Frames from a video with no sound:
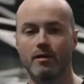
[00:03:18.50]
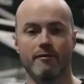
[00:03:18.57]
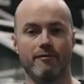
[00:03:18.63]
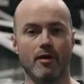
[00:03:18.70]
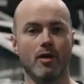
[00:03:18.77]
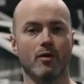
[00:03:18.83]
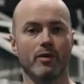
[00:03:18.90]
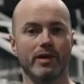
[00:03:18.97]

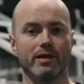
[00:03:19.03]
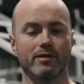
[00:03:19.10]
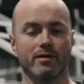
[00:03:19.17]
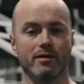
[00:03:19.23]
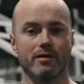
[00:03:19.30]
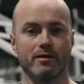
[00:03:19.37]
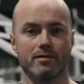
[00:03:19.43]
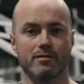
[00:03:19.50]
Following
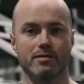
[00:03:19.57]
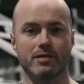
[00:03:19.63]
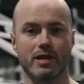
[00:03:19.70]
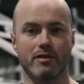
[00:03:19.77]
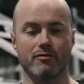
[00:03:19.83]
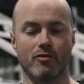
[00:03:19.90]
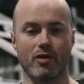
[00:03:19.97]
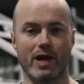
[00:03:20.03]
the
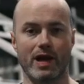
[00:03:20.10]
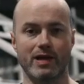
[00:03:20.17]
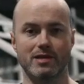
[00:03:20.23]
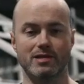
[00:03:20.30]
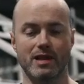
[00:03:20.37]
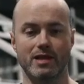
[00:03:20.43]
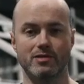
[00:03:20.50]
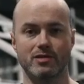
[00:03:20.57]
synchro hang
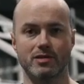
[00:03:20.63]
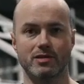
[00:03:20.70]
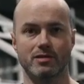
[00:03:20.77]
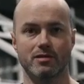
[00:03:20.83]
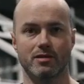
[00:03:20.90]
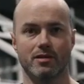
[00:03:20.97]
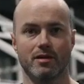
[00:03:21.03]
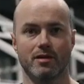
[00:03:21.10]
snatches,
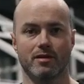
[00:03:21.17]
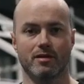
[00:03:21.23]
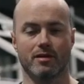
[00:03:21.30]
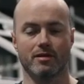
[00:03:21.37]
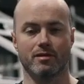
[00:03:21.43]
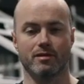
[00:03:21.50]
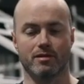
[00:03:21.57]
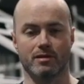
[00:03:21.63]

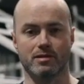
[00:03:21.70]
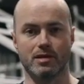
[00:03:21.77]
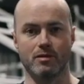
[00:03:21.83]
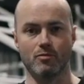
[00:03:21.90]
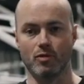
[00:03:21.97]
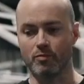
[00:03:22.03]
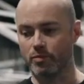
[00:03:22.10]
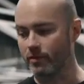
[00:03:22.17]
the
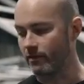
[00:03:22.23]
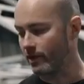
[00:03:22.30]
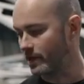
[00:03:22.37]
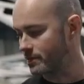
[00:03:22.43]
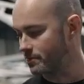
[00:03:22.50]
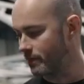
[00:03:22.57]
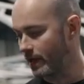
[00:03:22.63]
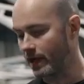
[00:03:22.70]
team will
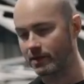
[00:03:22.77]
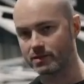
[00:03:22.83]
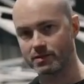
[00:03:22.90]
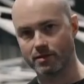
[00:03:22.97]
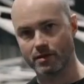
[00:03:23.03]
progress back to